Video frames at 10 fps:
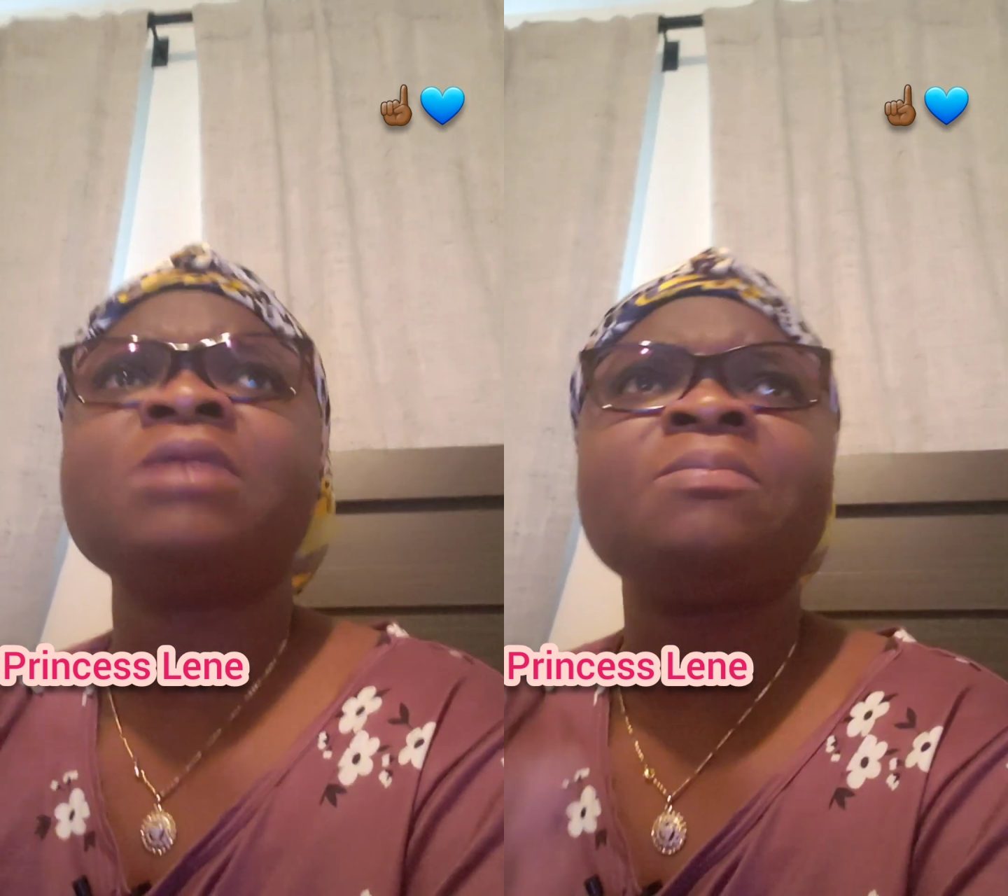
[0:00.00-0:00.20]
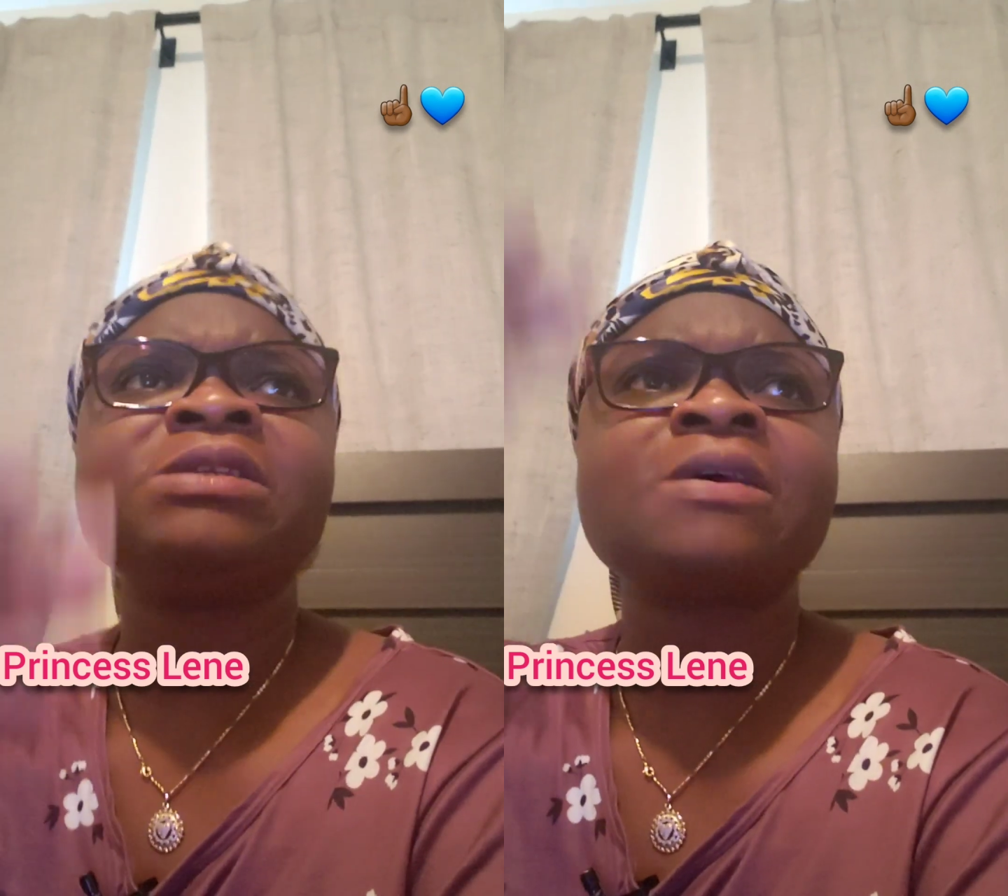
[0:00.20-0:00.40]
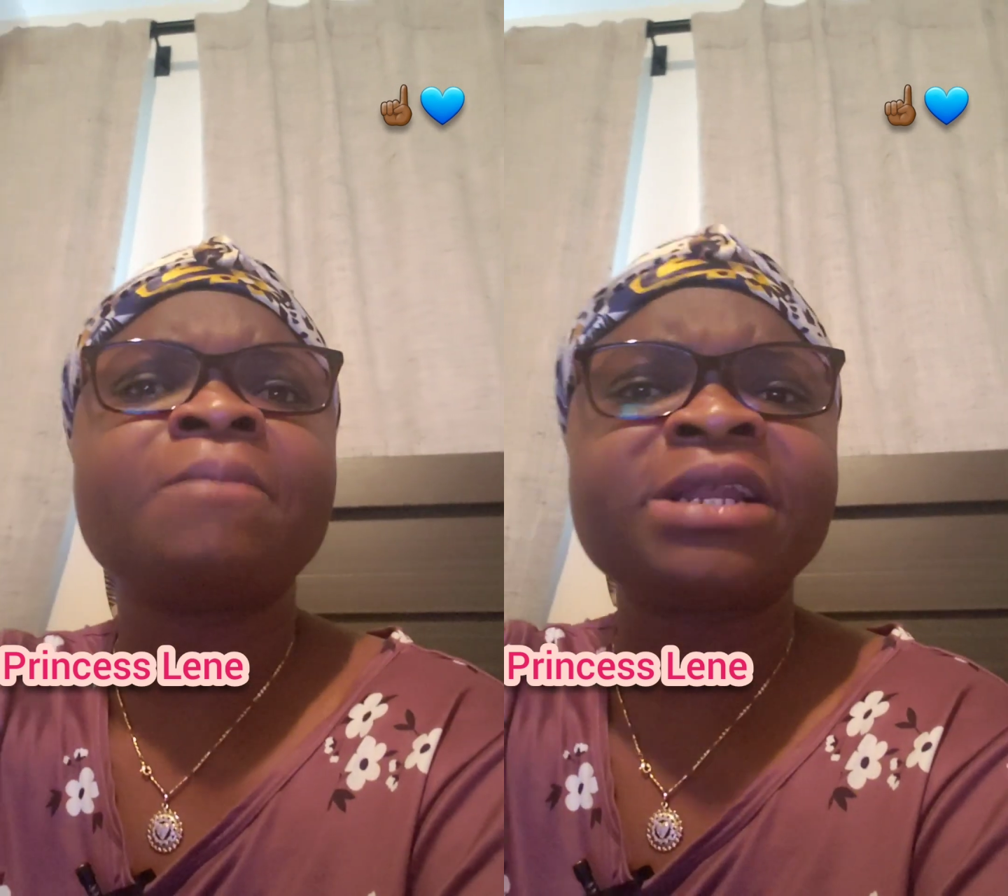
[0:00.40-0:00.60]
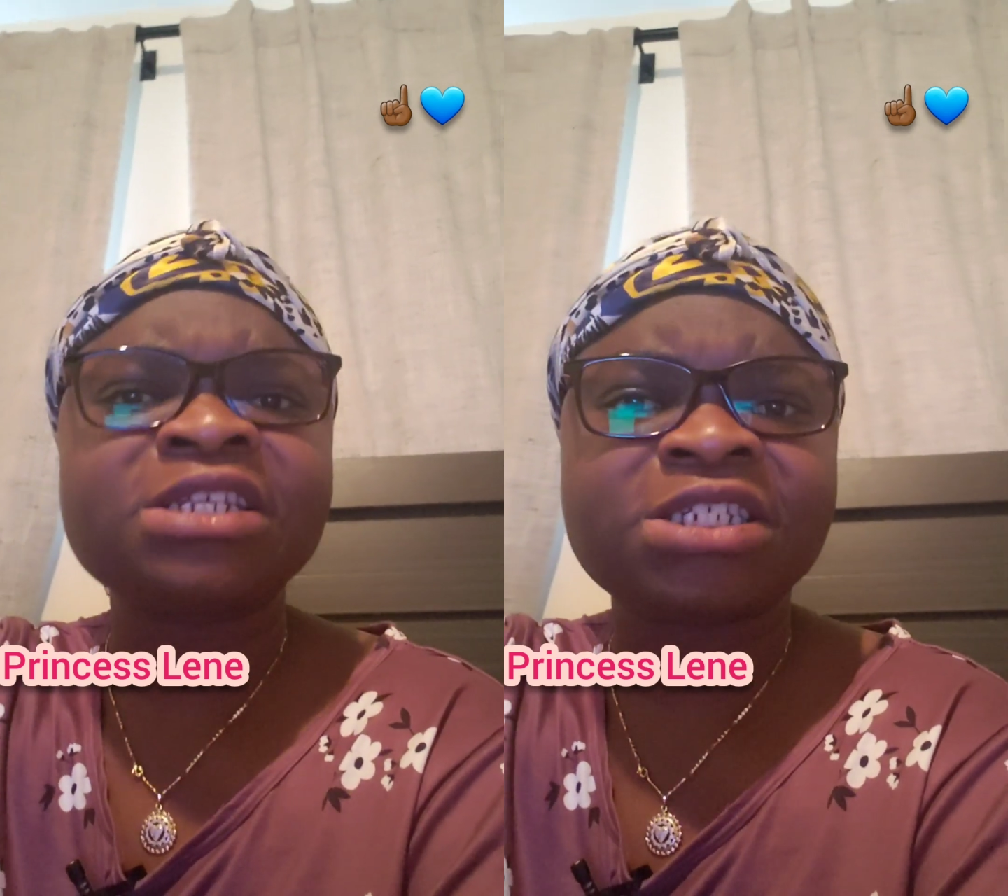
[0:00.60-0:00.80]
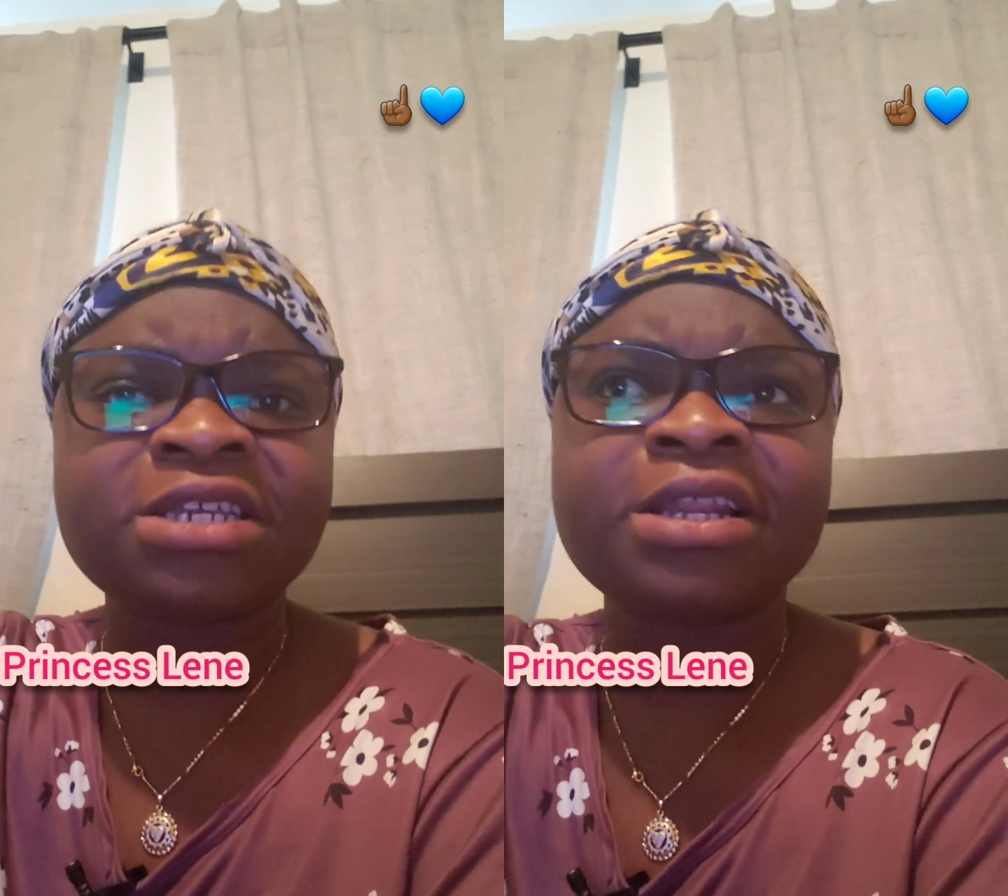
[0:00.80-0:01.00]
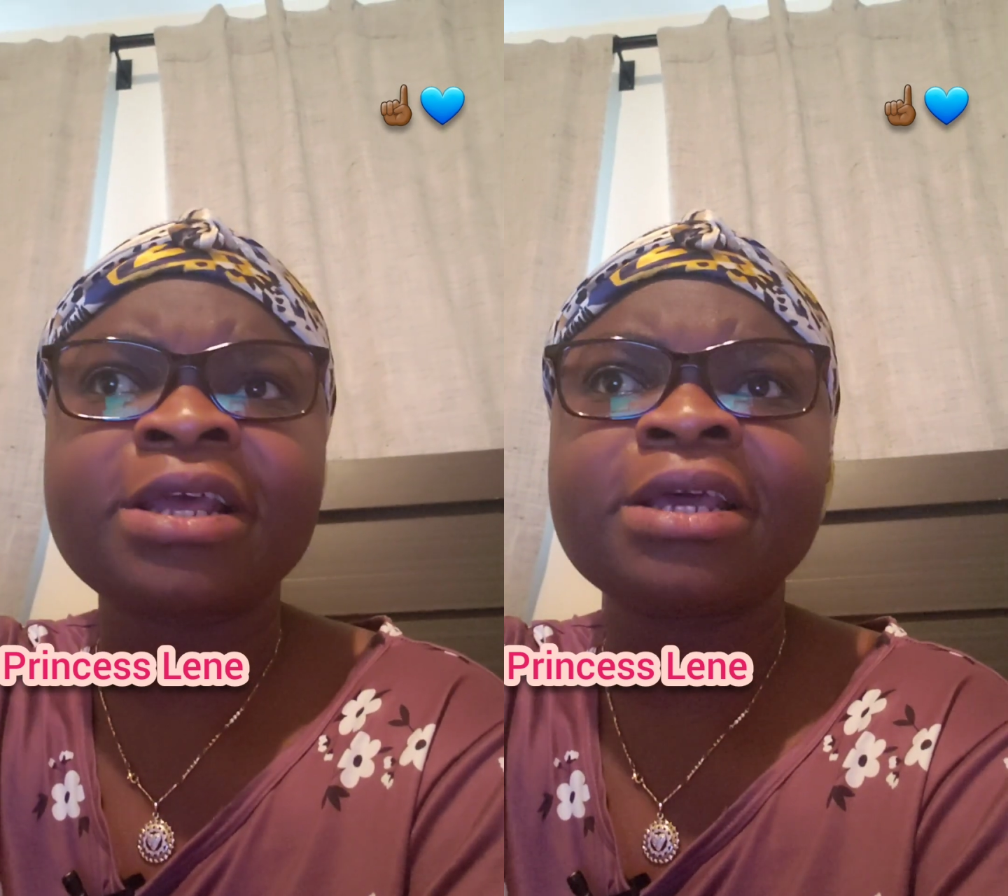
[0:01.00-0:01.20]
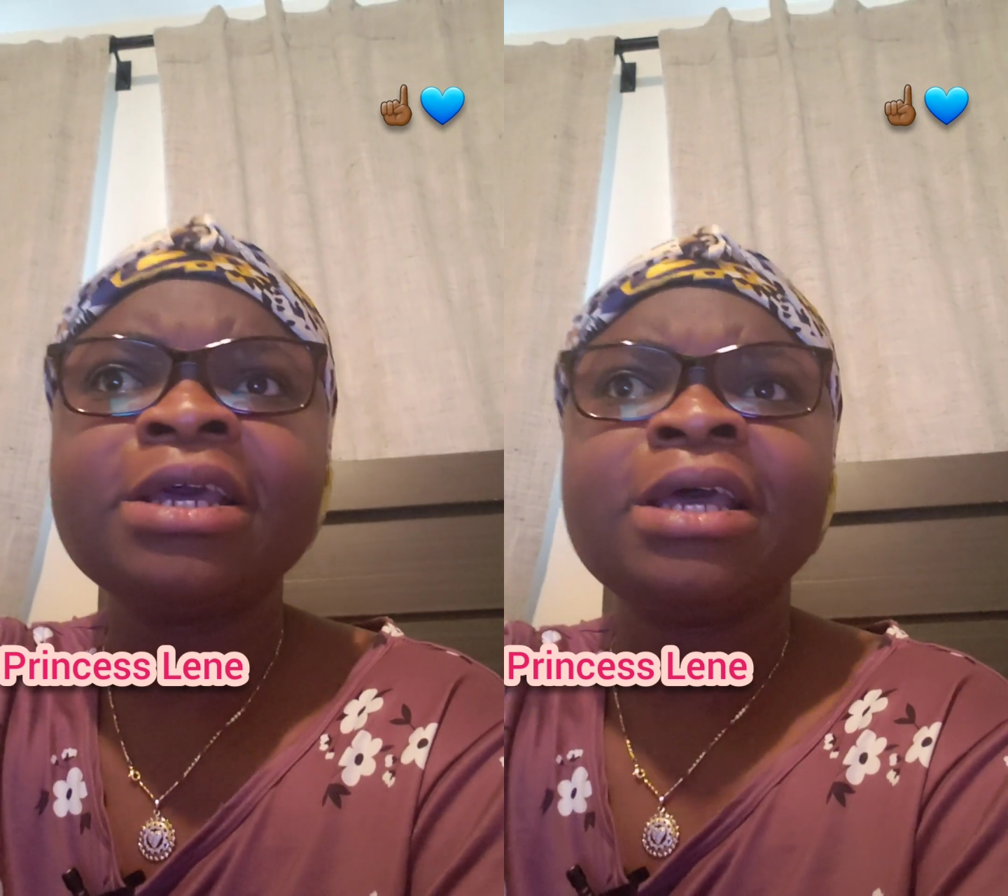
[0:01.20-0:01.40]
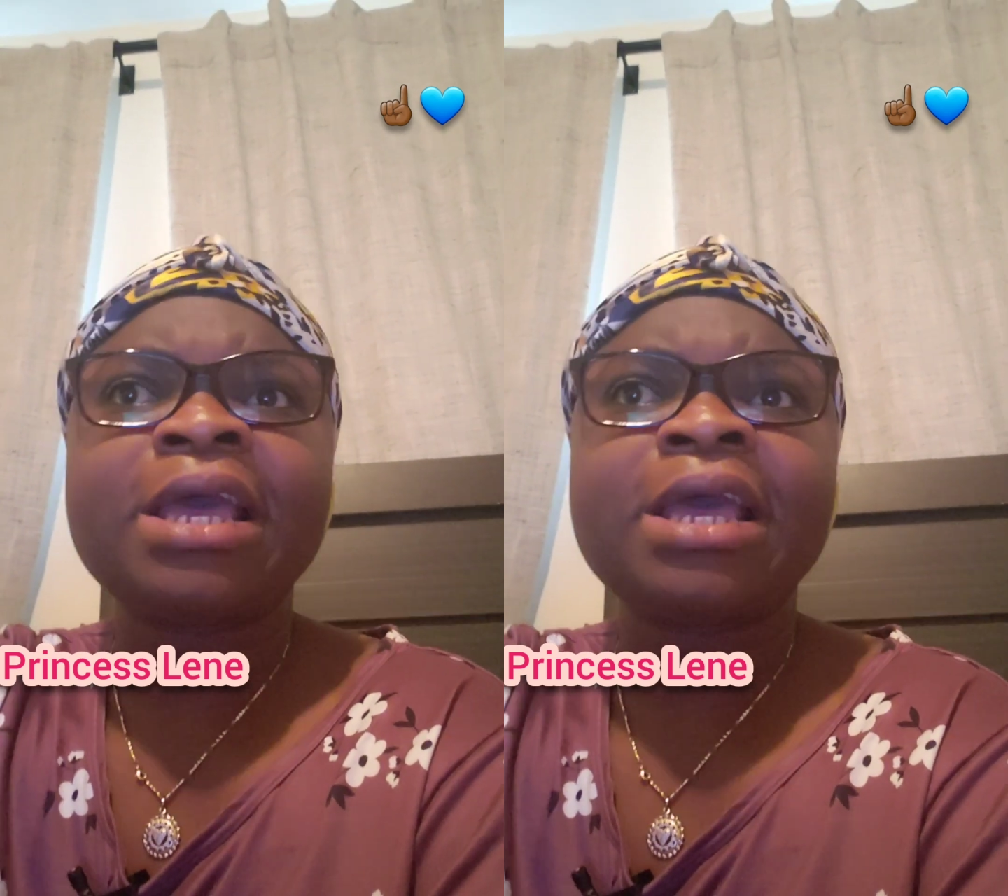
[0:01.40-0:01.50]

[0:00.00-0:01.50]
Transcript: Maybe somebody cheated,